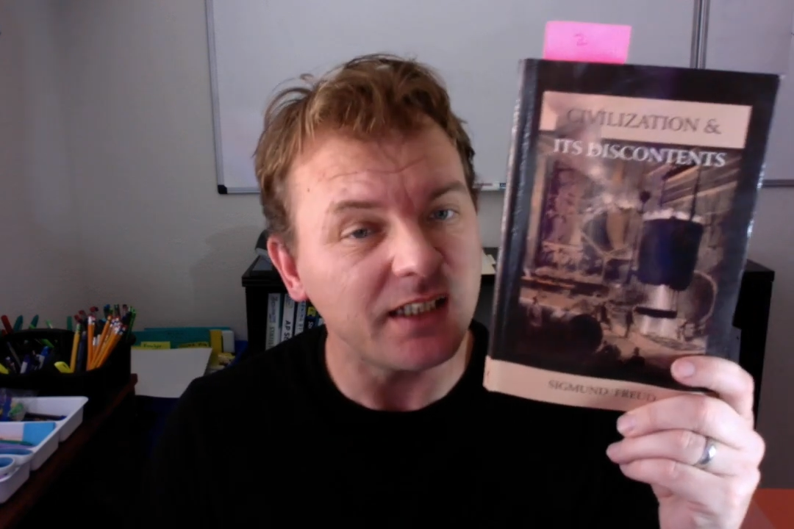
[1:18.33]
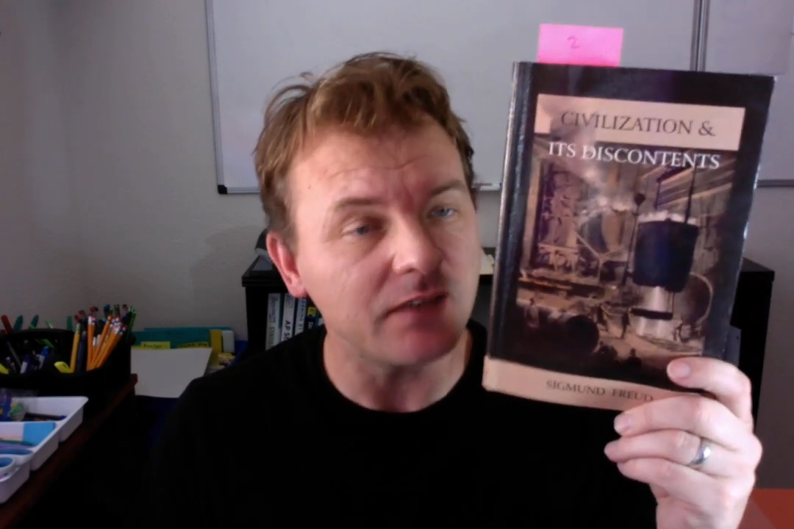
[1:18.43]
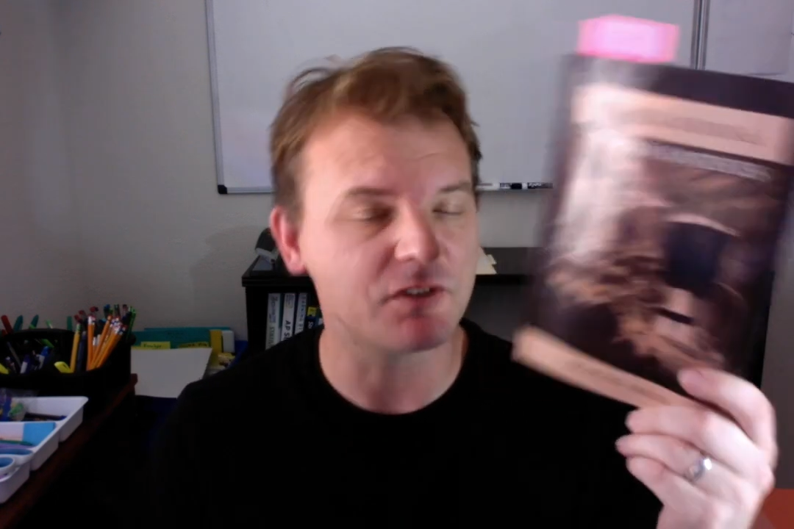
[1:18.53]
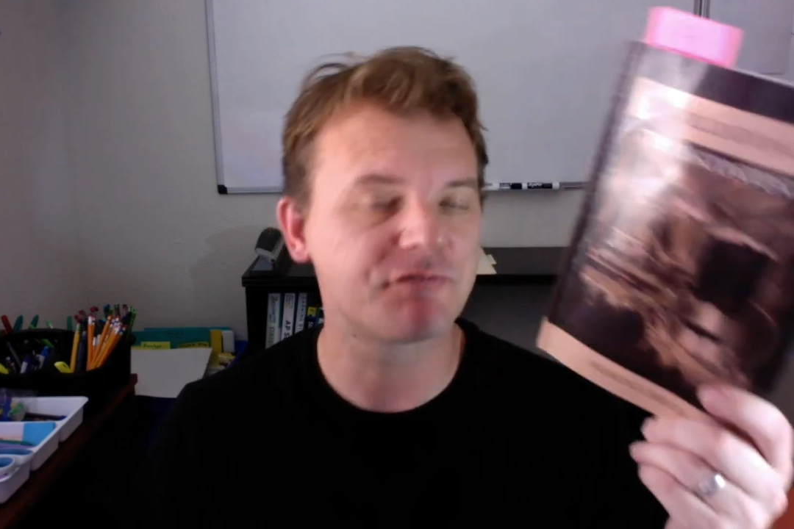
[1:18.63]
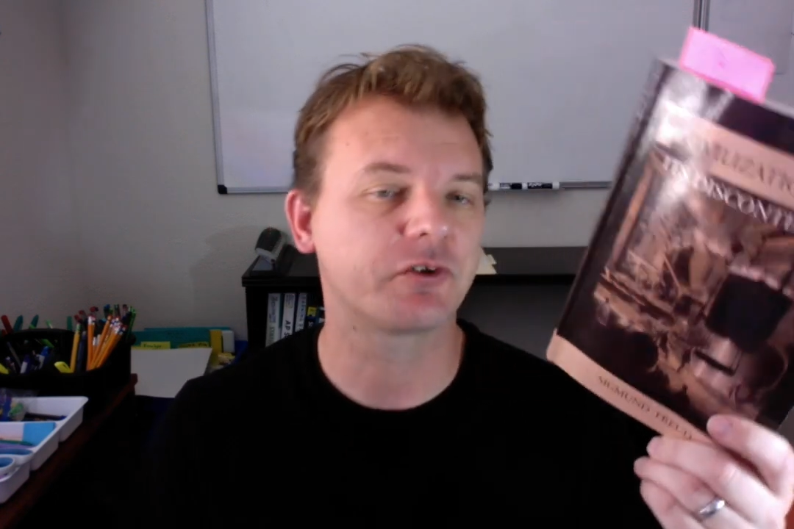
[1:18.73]
It
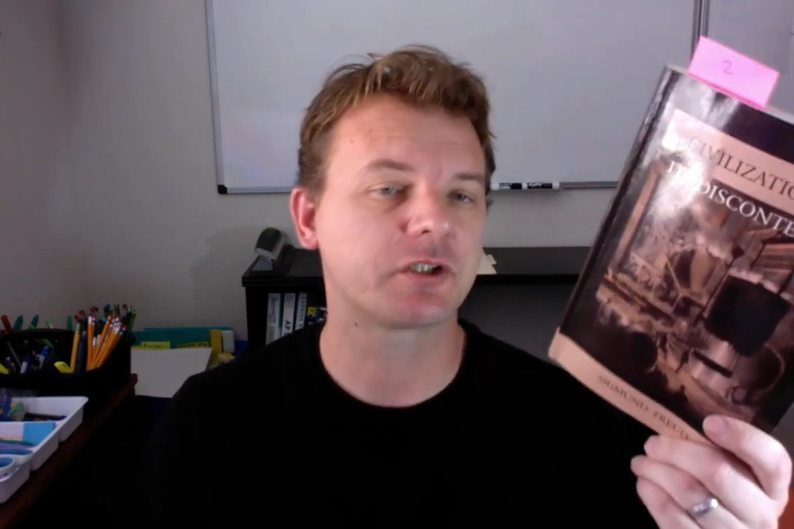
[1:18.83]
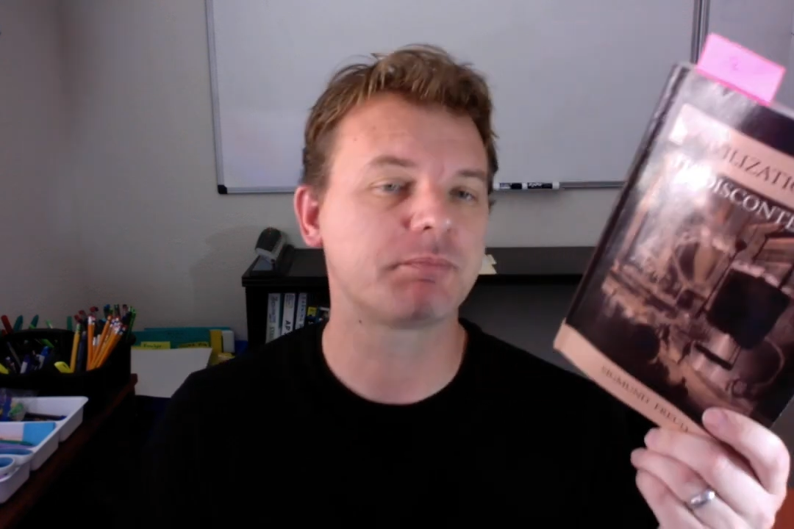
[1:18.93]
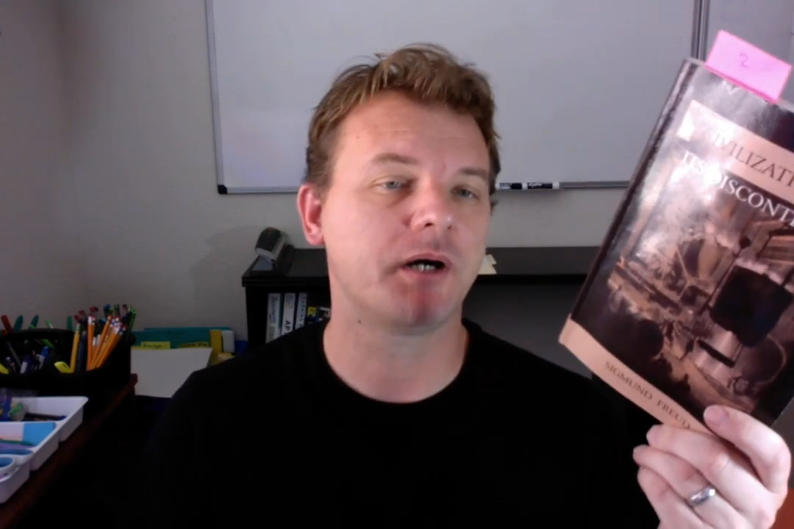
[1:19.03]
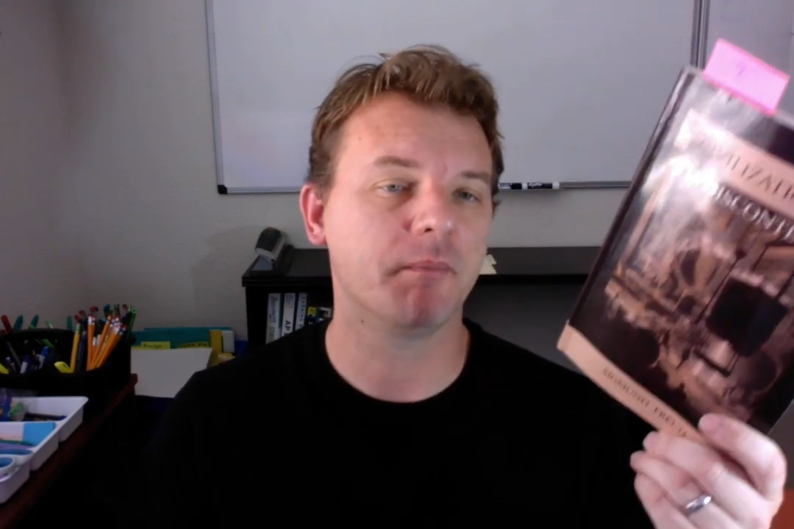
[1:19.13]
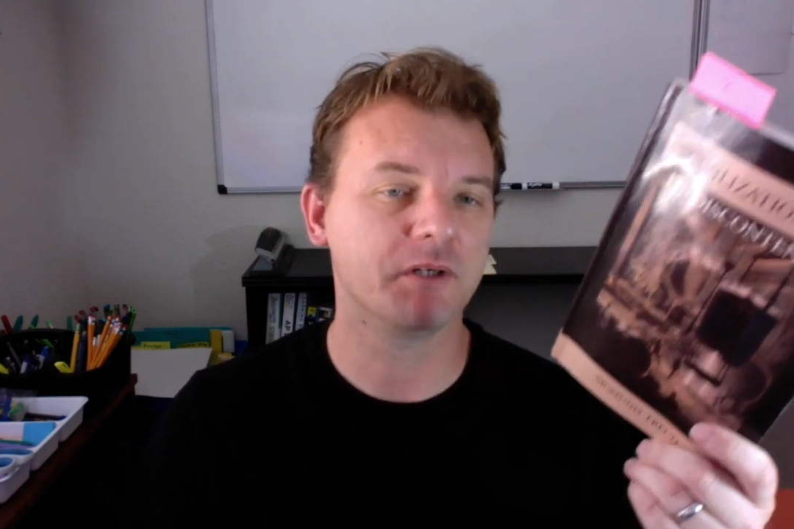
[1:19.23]
was first
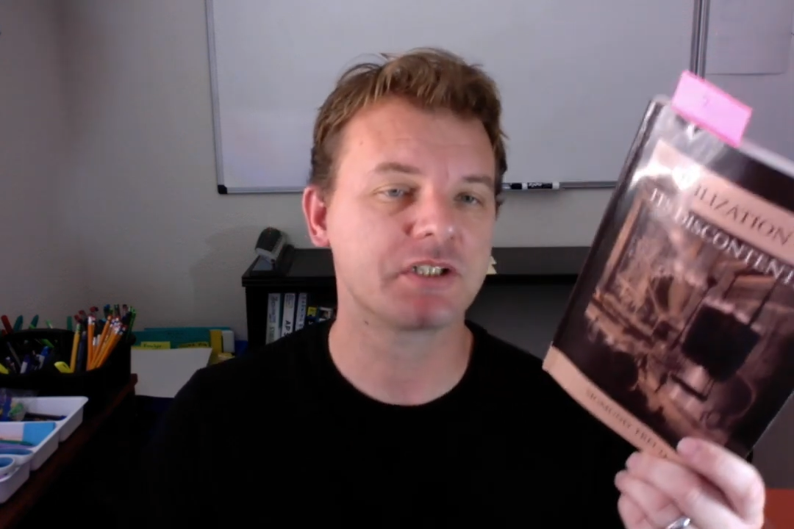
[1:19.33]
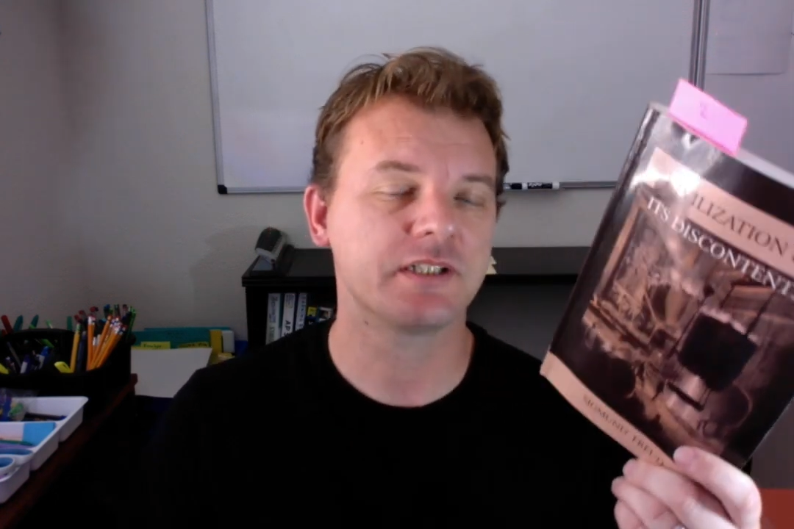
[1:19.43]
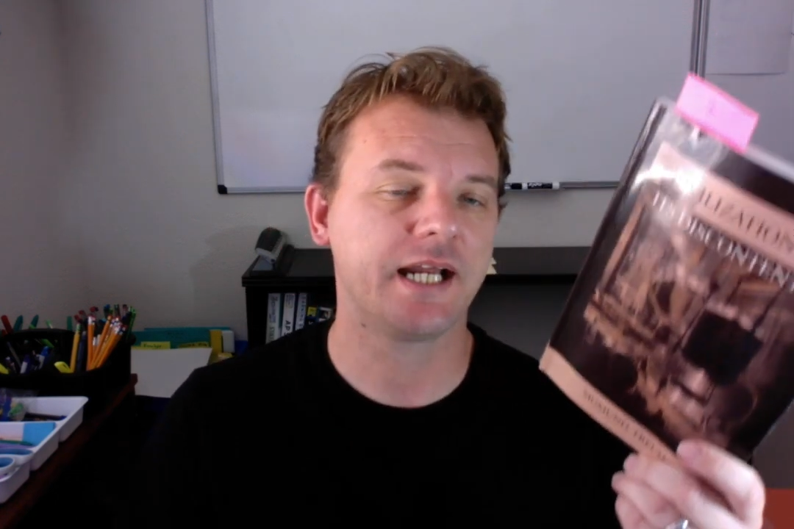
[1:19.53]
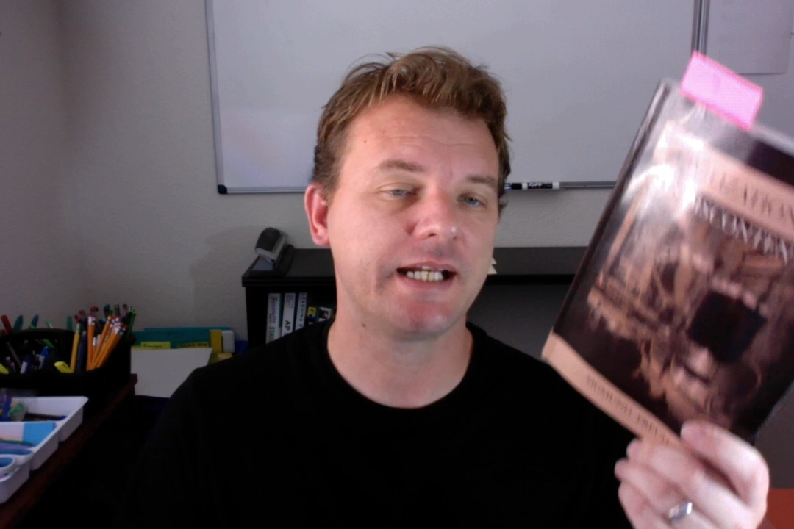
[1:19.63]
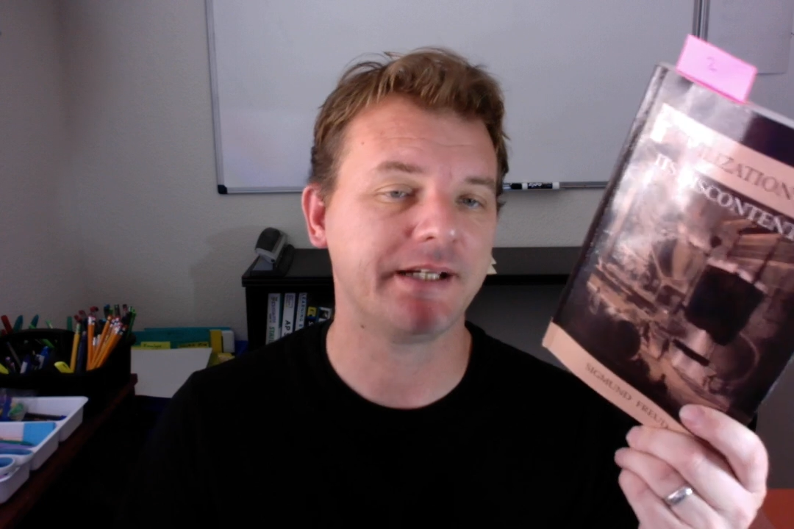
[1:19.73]
published in
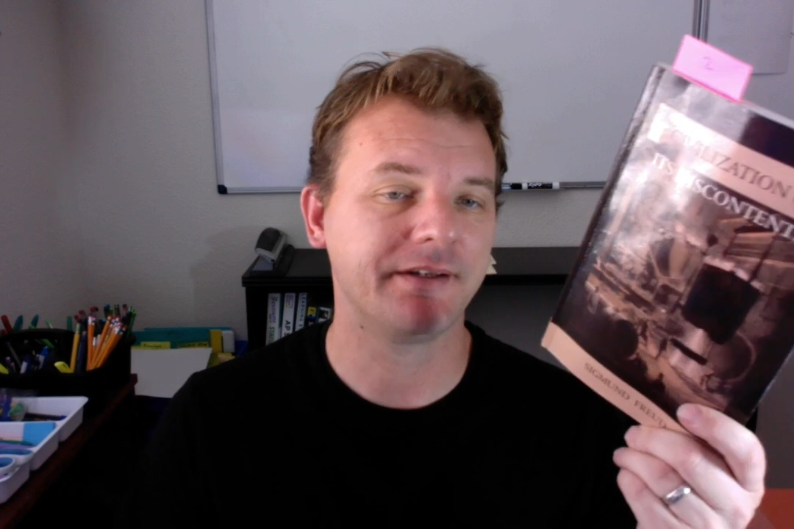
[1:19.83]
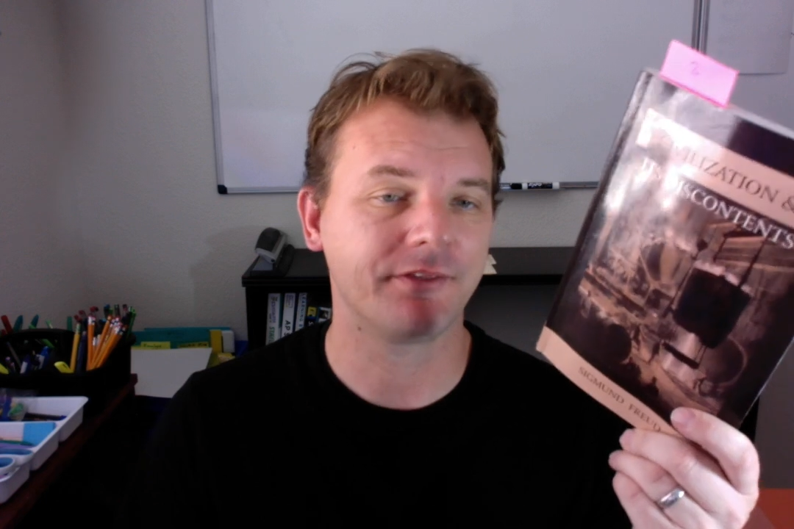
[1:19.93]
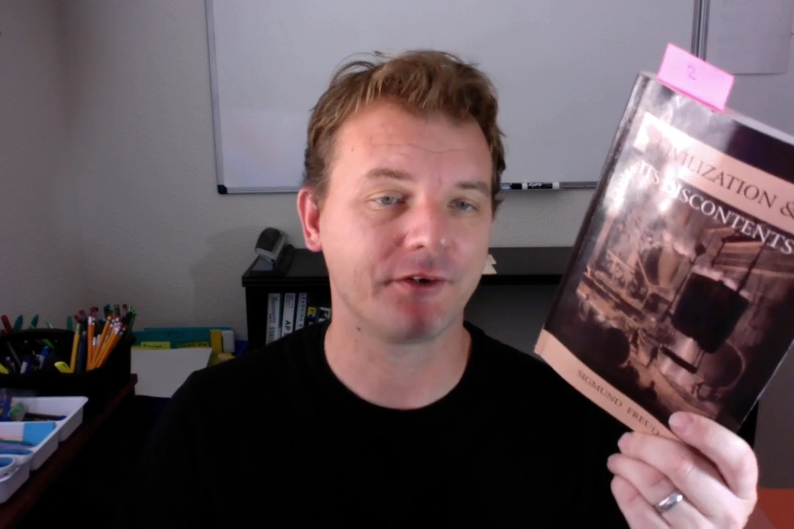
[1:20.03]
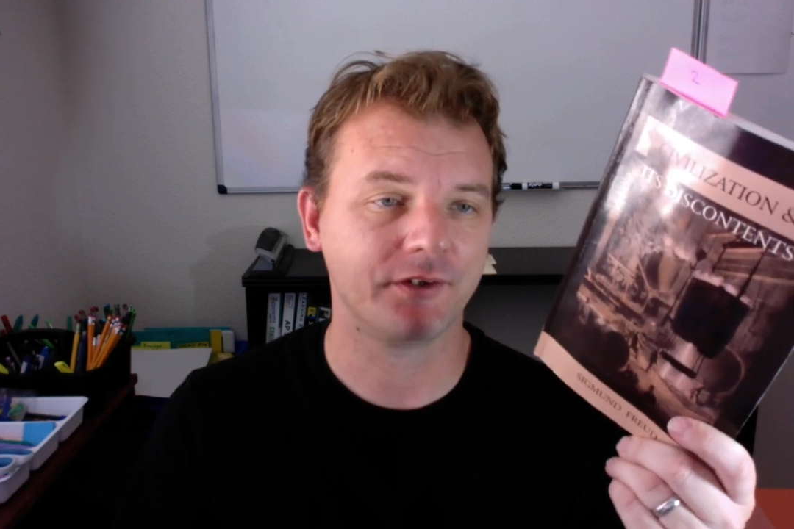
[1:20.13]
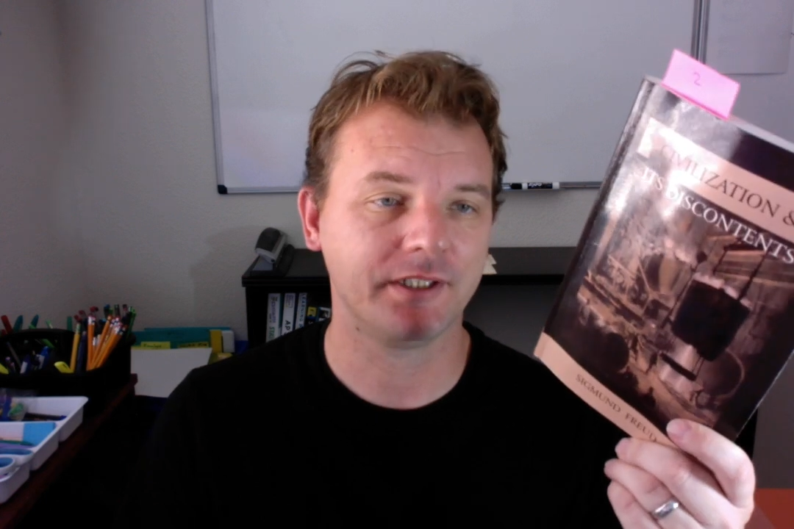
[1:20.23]

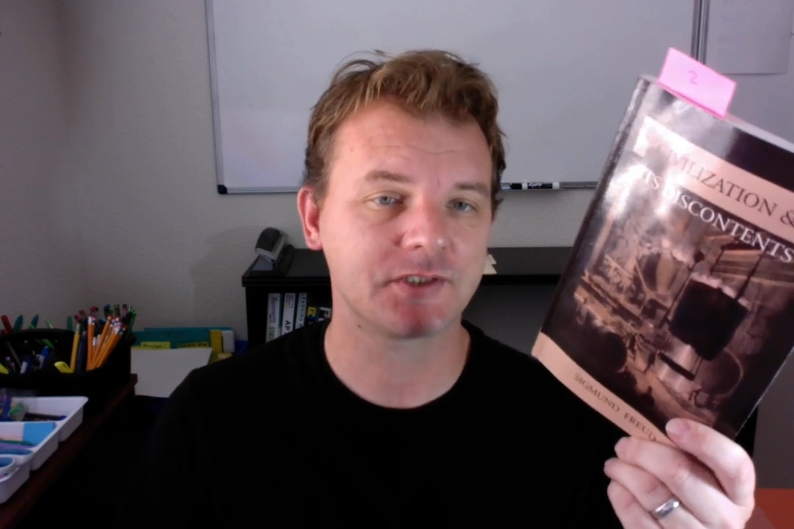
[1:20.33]
1930.